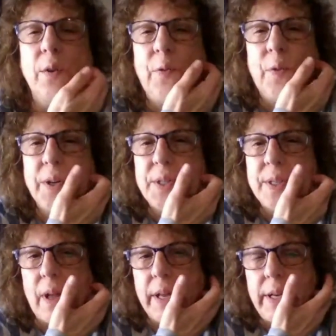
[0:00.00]
your
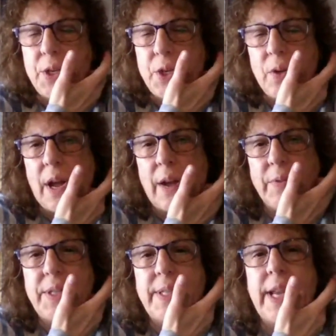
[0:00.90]
first initial
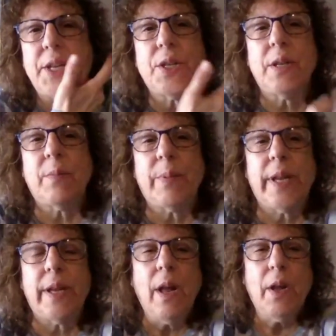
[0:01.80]
conversation to
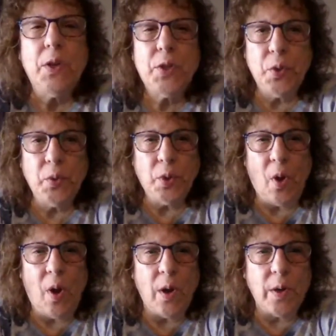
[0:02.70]
be too
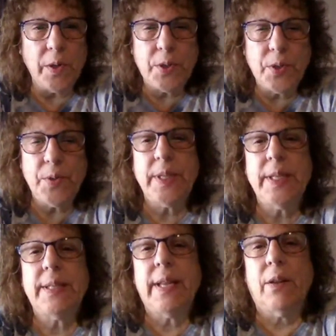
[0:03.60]
long or too
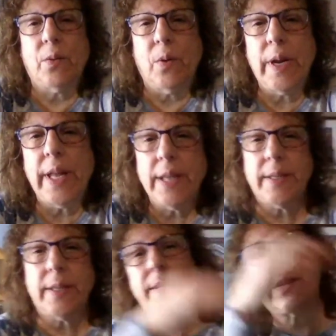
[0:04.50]
detailed
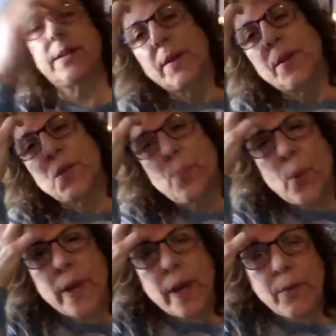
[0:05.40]
oriented. So at this
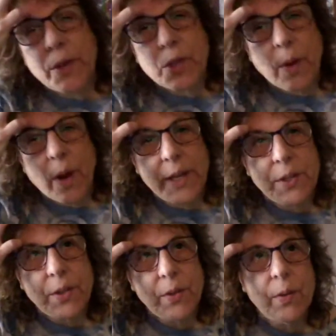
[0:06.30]
point, I would try
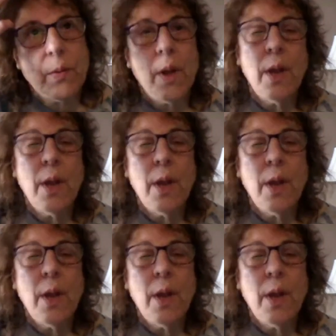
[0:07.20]
to